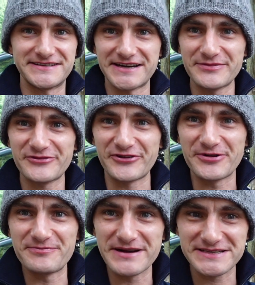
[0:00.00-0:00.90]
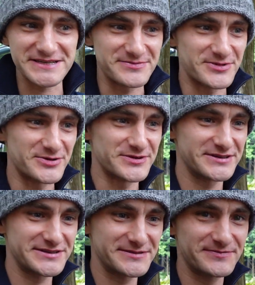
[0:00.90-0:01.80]
Time for a matcha
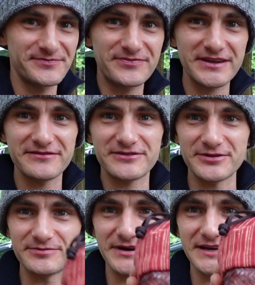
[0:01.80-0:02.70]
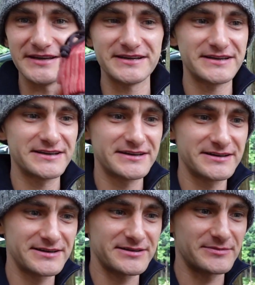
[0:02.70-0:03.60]
moment. I've got my
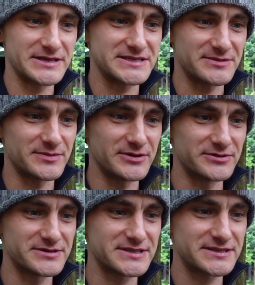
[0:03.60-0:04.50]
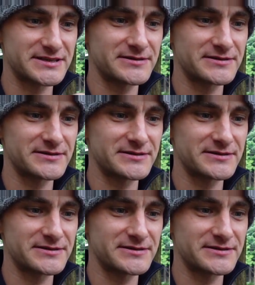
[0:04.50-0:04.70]
matcha bowls.